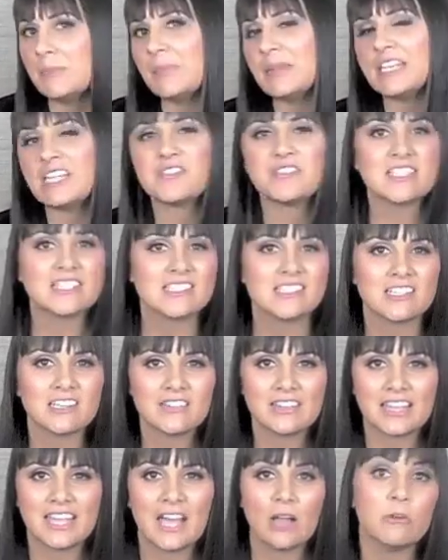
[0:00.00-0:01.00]
Many of us sit
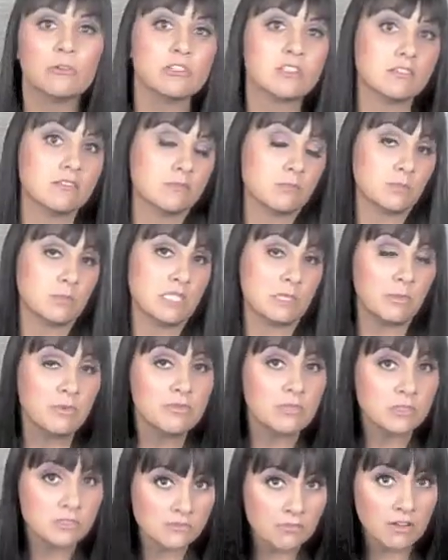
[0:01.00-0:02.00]
on the couch and some
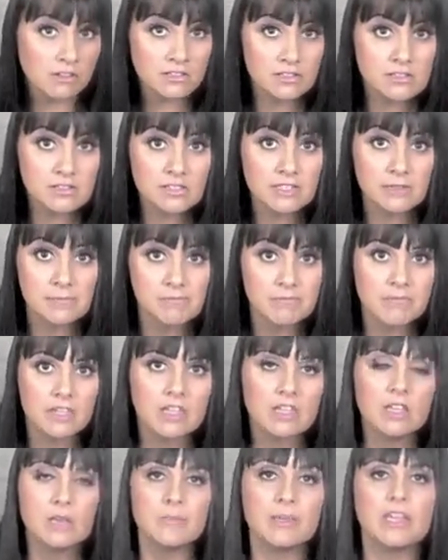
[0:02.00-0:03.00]
of us fall asleep
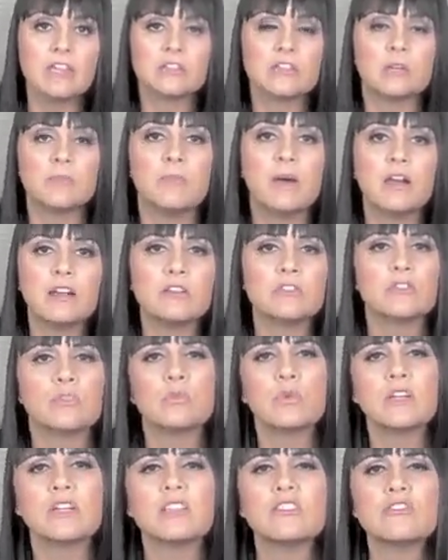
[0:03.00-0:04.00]
because our bodies are
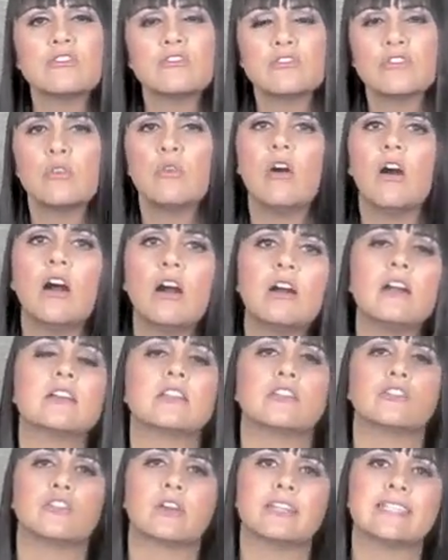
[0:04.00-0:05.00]
working so
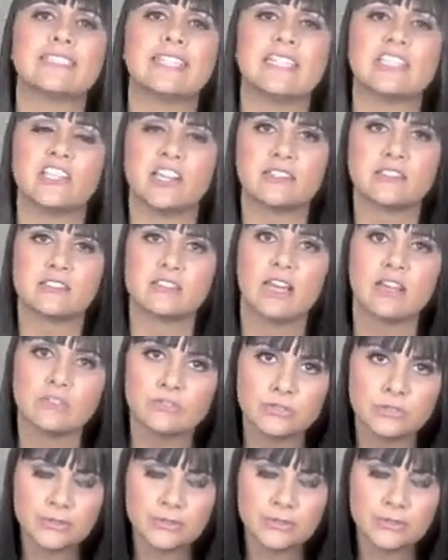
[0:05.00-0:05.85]
hard to try to digest that